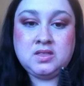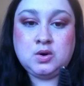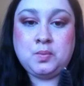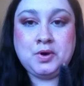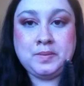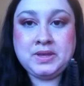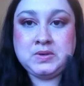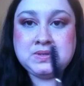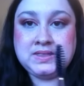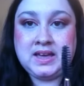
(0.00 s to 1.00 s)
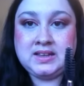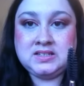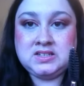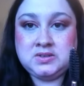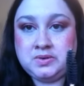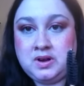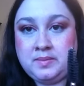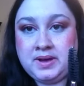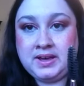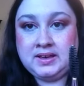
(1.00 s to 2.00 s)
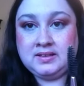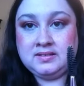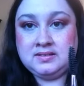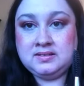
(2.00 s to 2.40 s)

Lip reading: the whole point of me using that is to do it on my